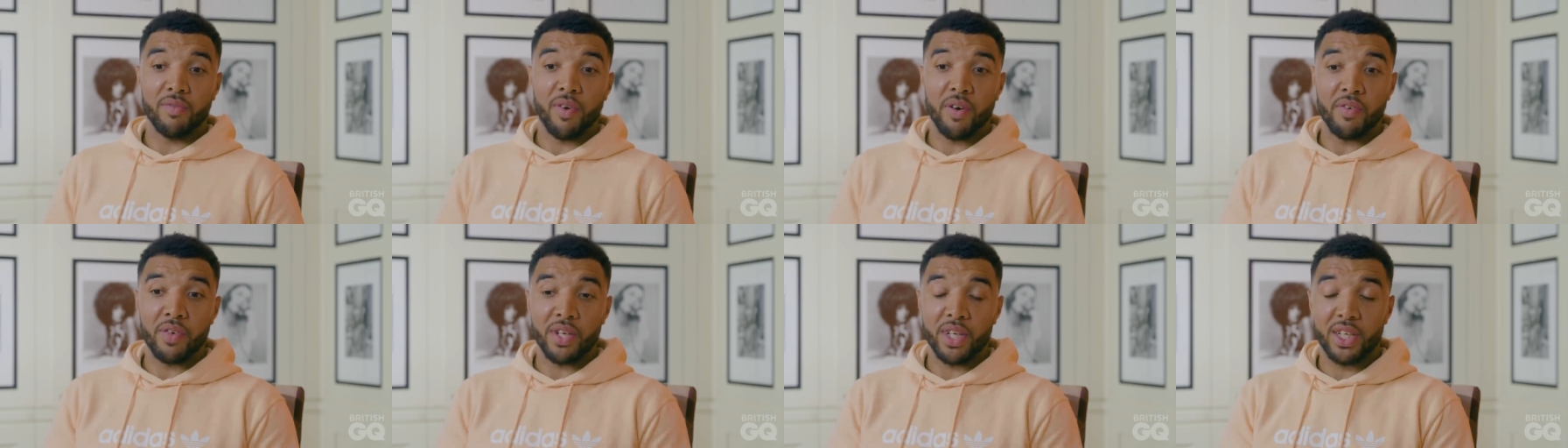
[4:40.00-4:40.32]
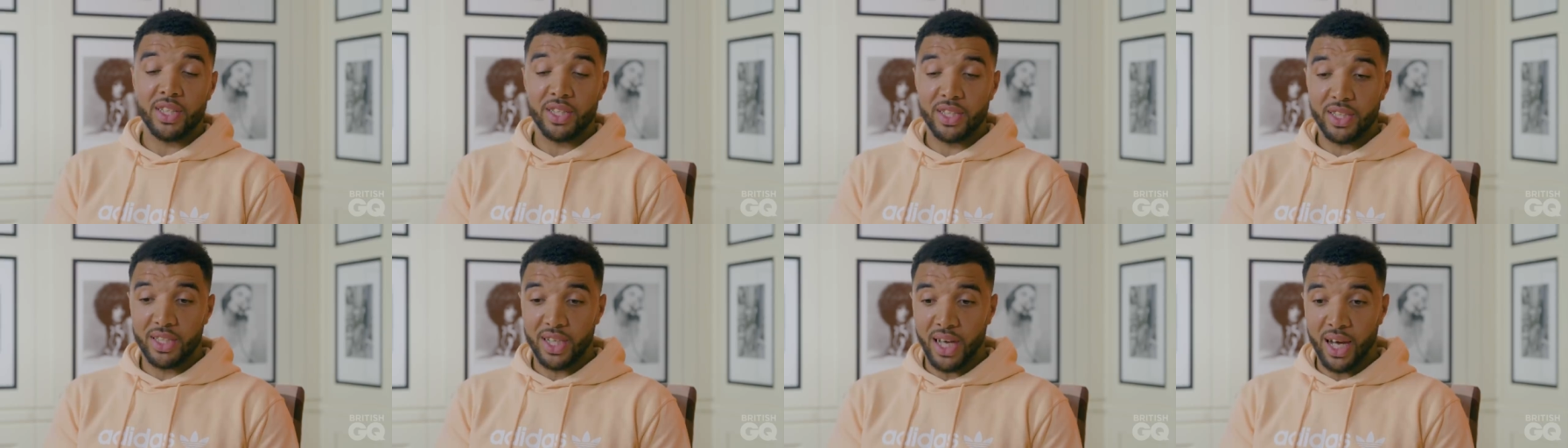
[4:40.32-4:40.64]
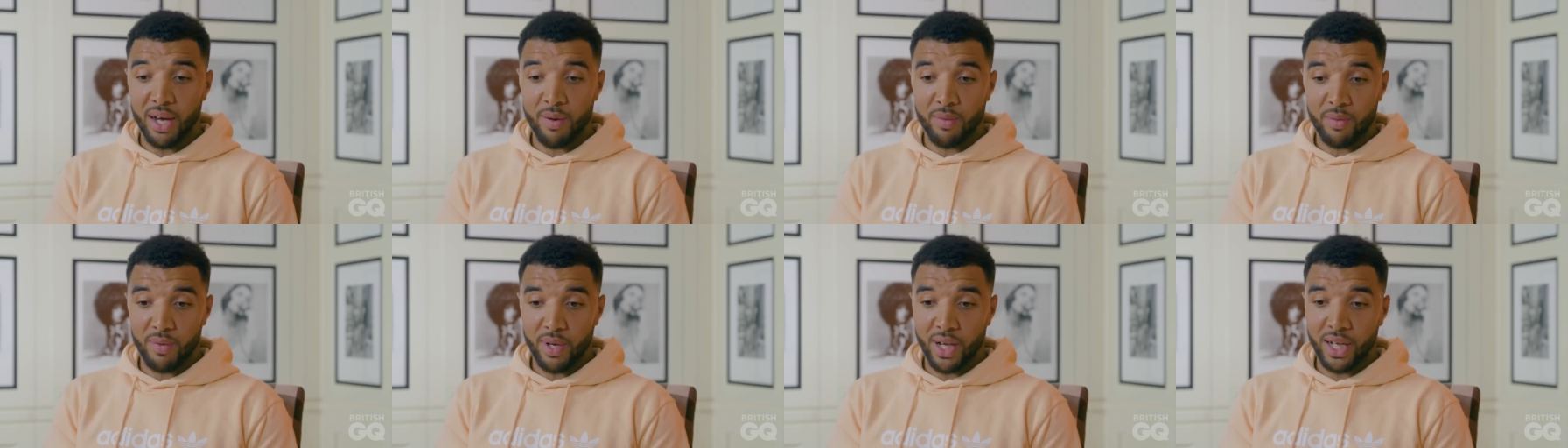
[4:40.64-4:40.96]
very easy
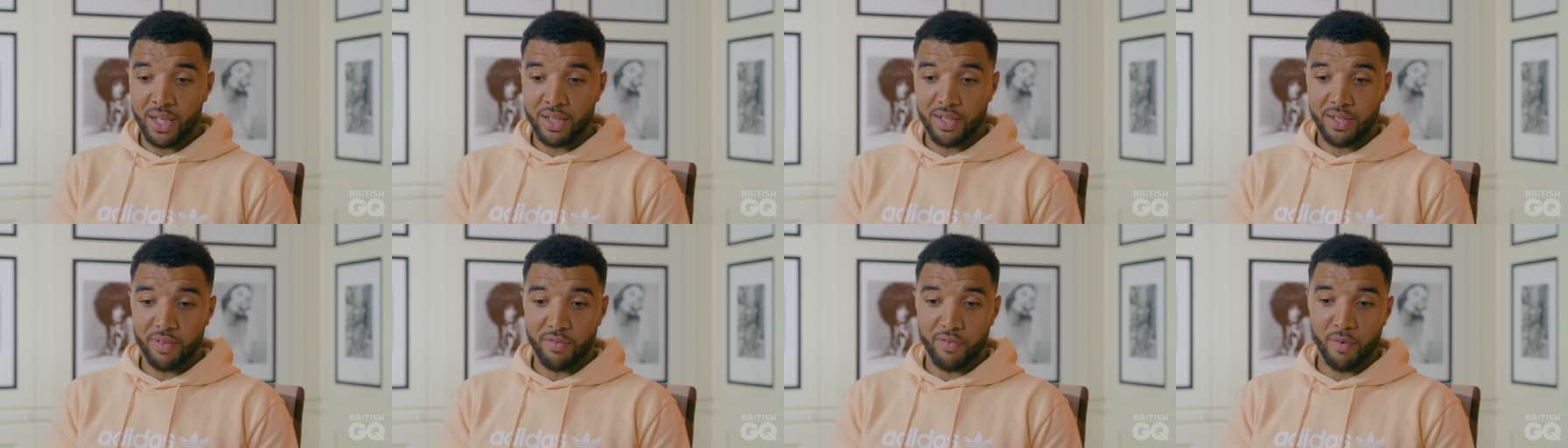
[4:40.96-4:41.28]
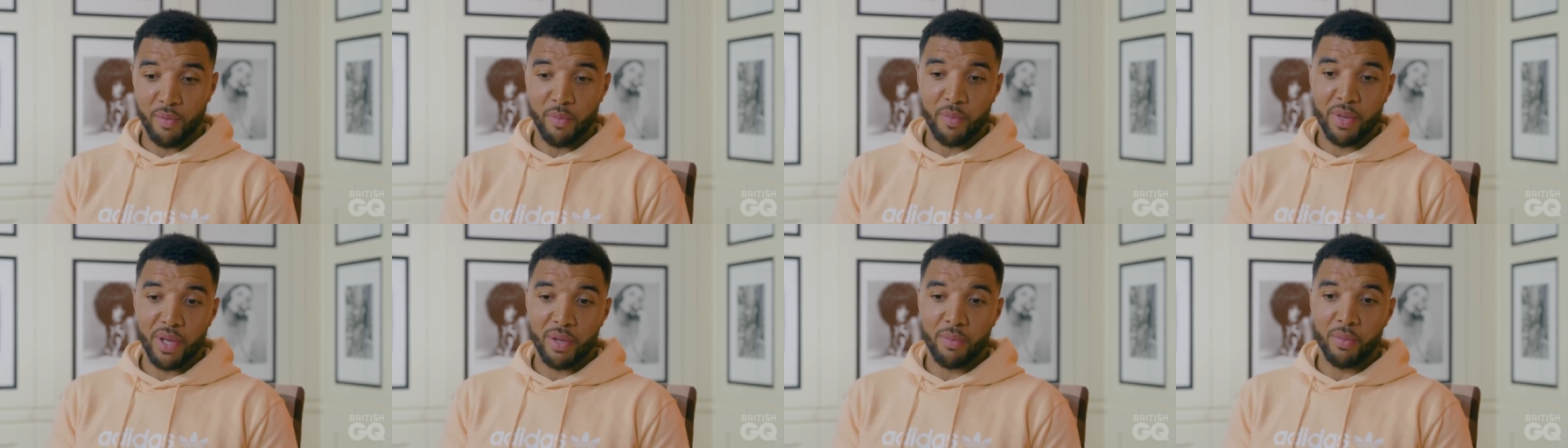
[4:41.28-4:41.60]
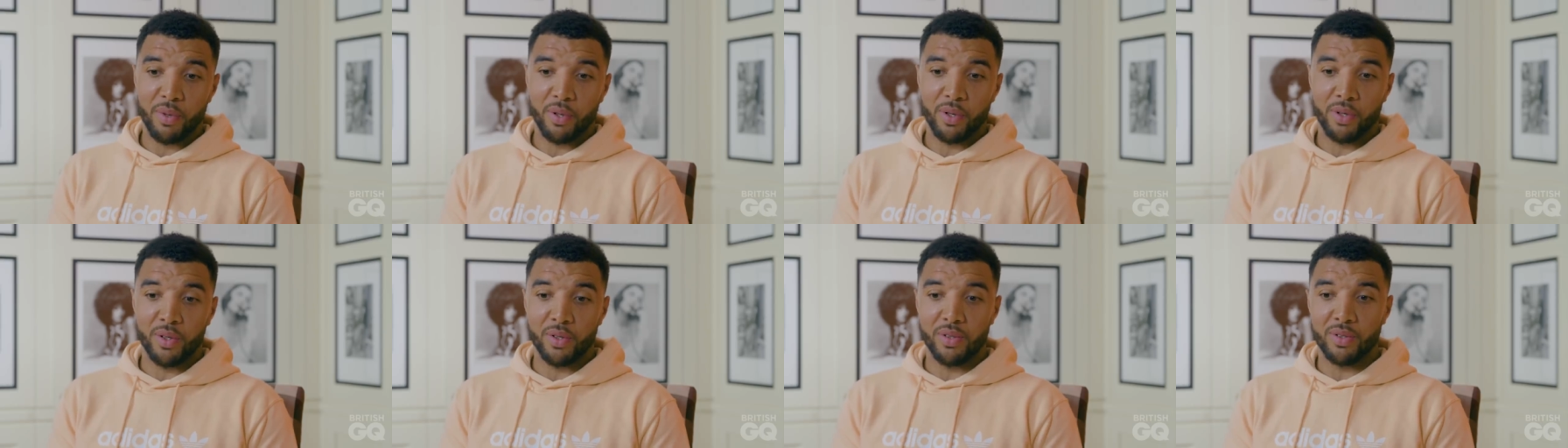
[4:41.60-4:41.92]
to answer for me
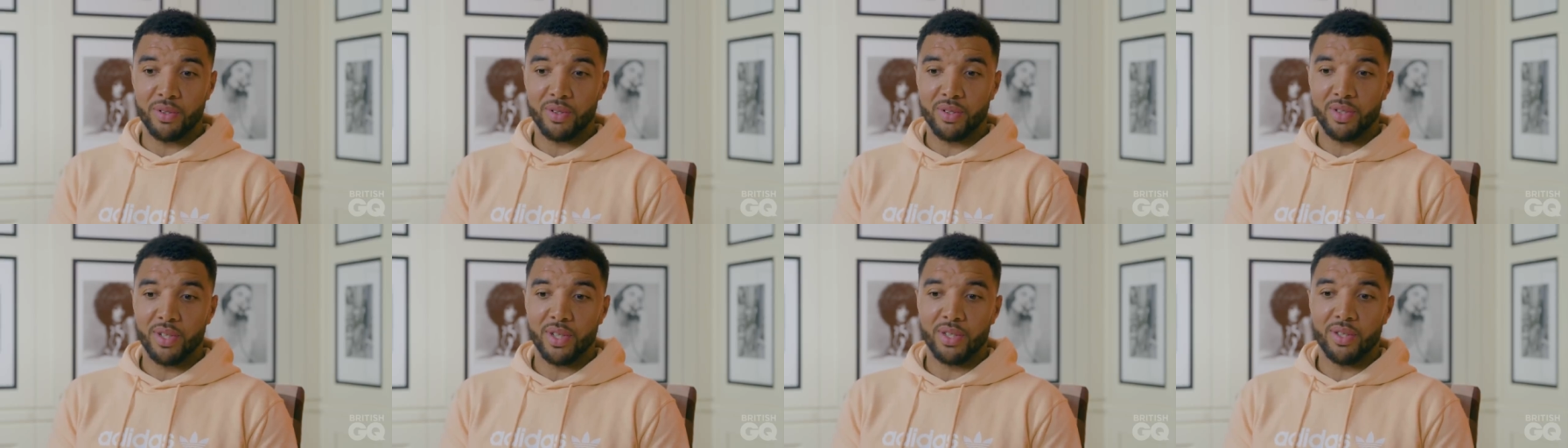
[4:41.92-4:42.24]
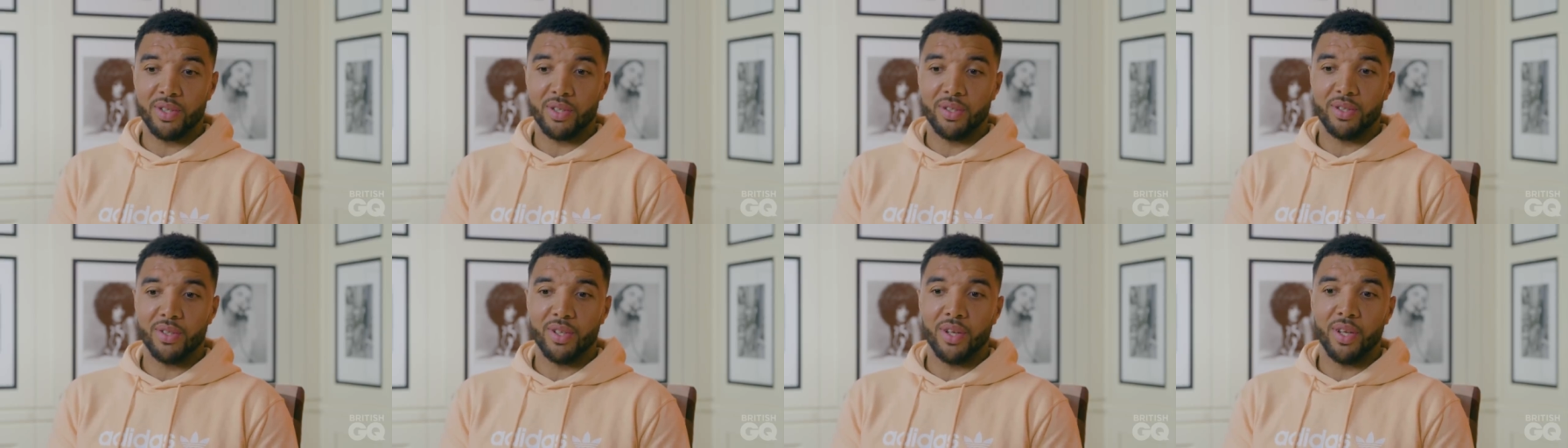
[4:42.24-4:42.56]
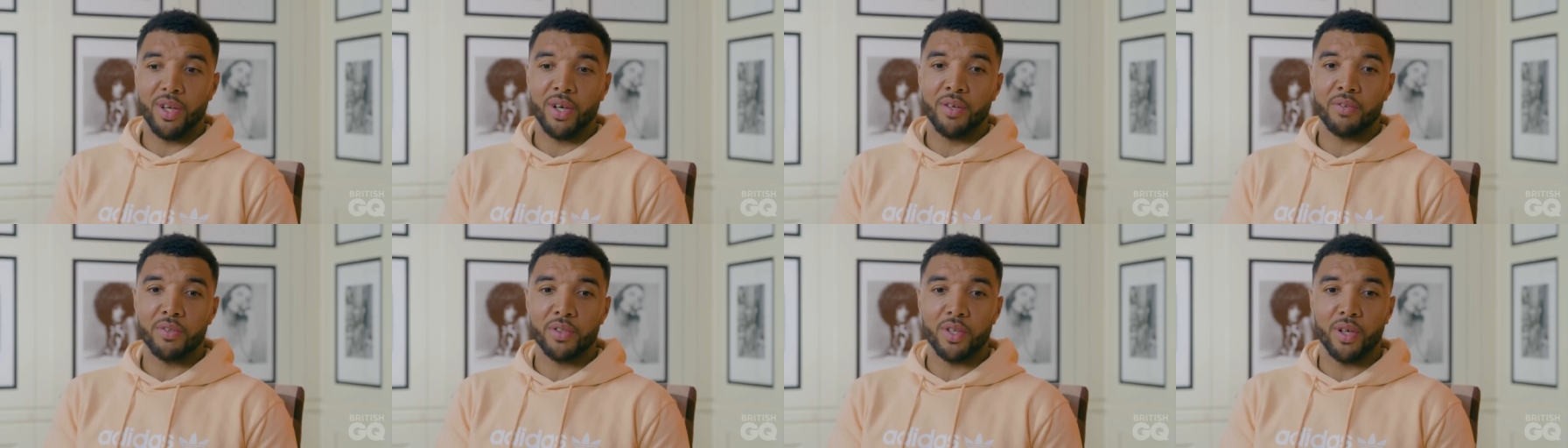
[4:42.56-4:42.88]
because it's a
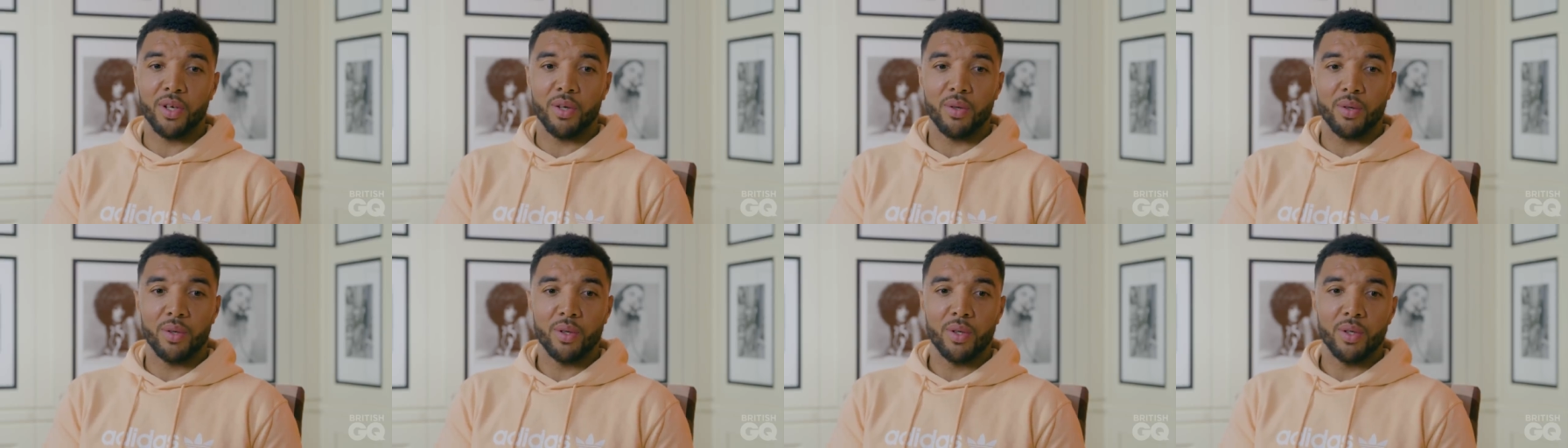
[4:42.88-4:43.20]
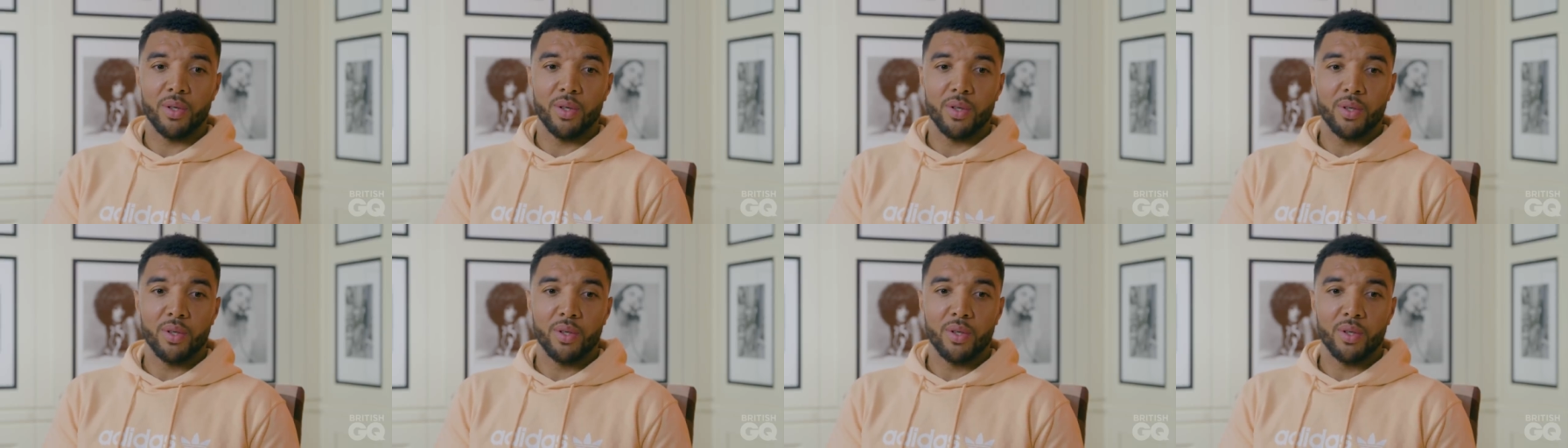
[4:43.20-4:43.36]
lifestyle.